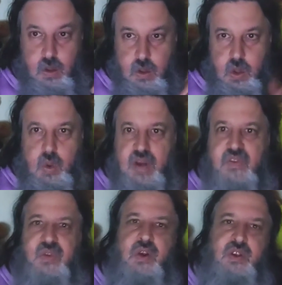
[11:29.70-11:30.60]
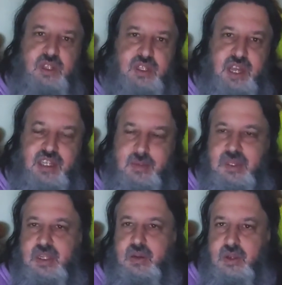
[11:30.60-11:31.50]
Who went first to test the
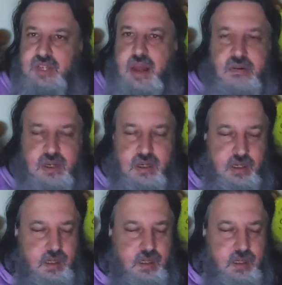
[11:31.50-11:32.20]
materials out?